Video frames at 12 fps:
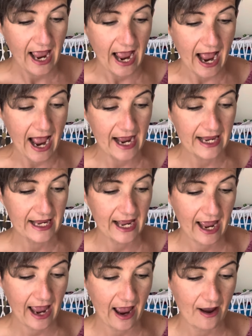I
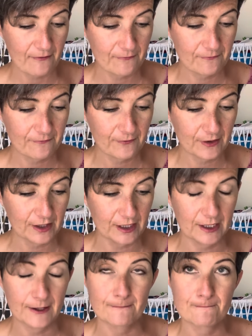have,
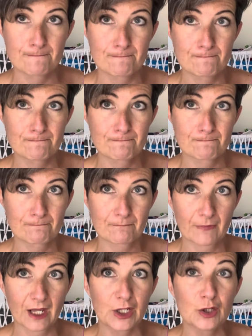um,
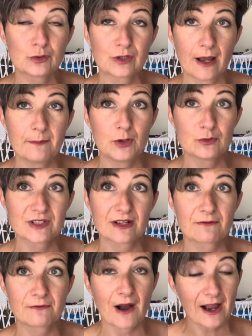use, I'm using
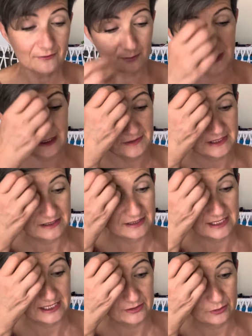five millimeter
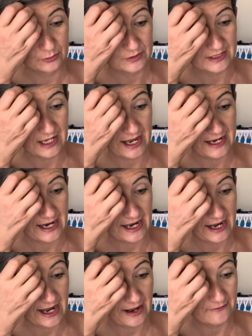needles and I
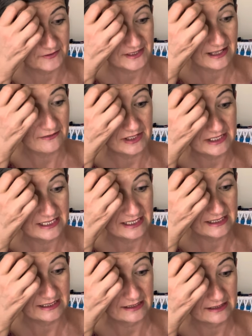have
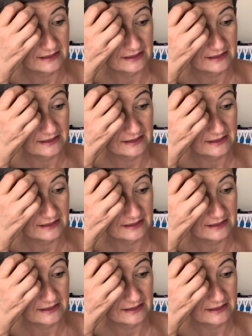17